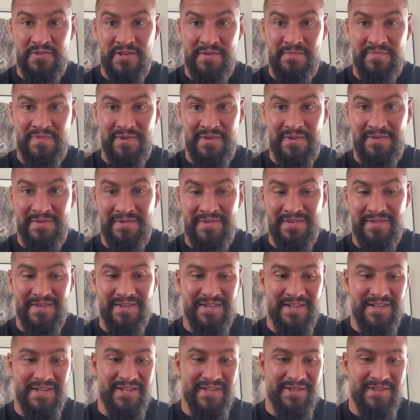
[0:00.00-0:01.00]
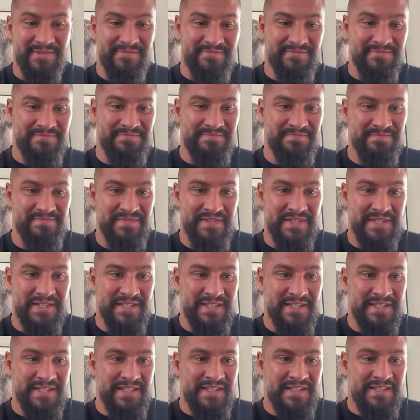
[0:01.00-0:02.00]
something.
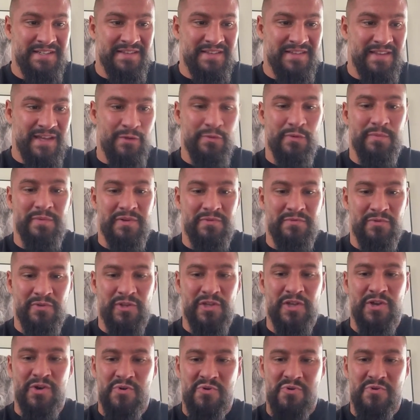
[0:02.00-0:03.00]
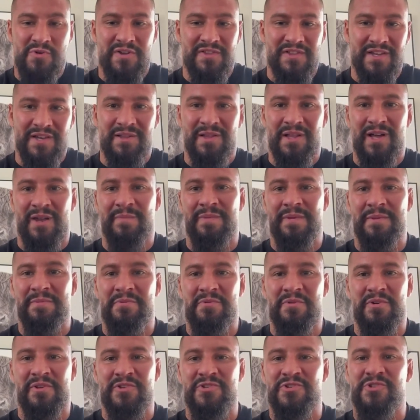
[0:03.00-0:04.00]
That would be really cool. I think a lot of
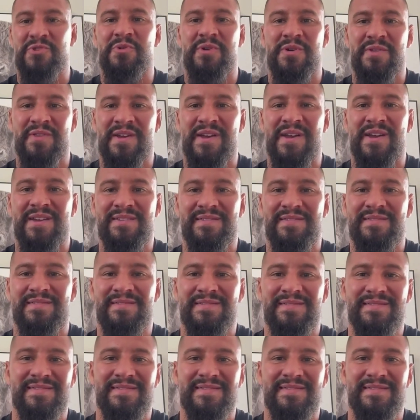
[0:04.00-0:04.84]
people would enjoy that.